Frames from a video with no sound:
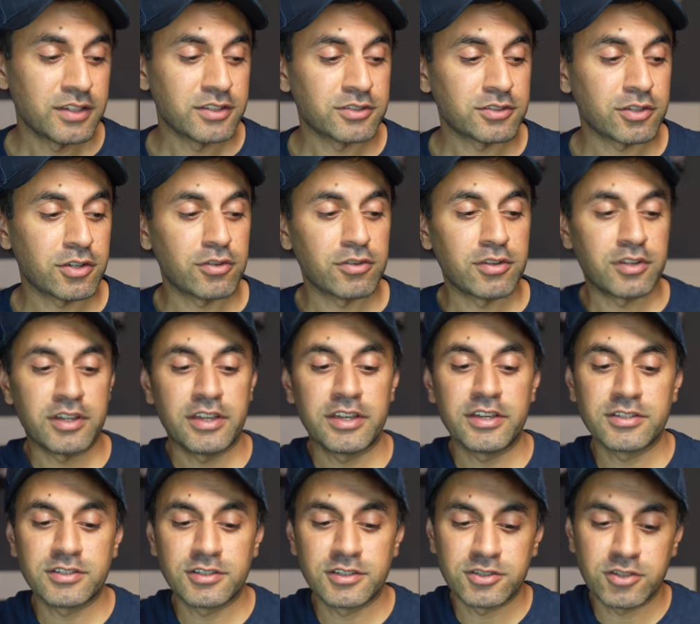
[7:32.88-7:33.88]
so
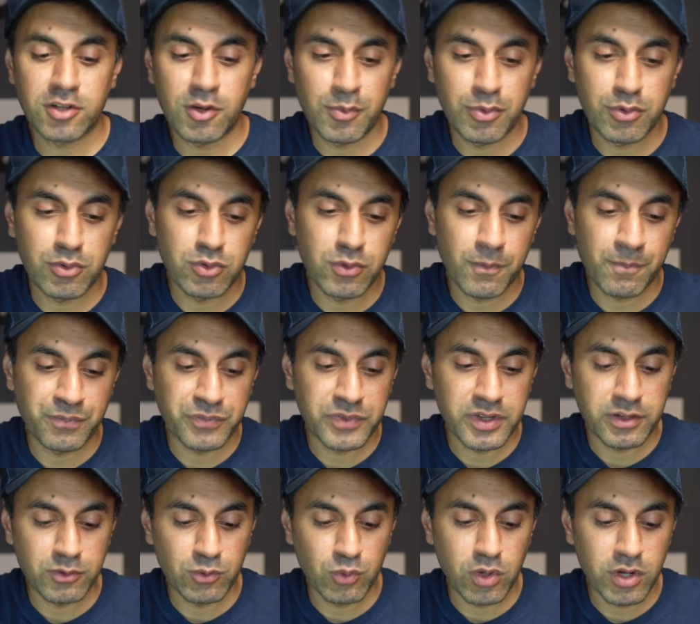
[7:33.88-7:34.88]
here's an example
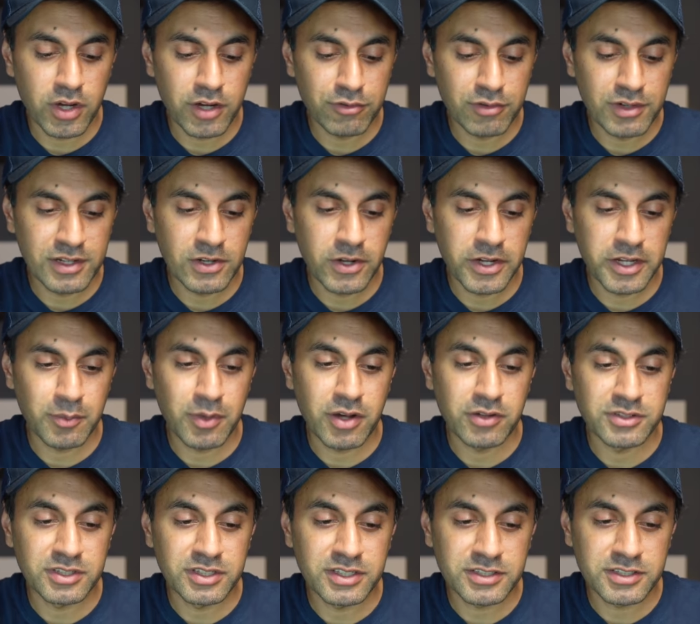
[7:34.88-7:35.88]
what I really like
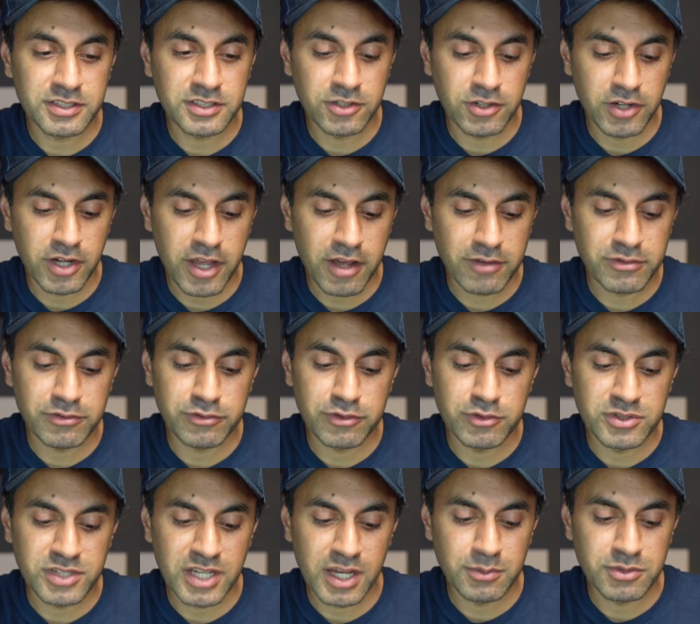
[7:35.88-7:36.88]
about this you know I have a
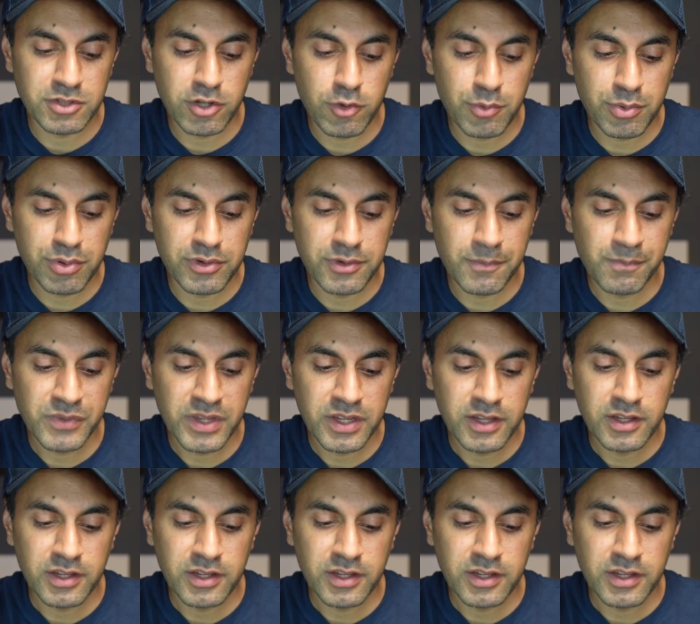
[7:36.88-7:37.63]
few tabs open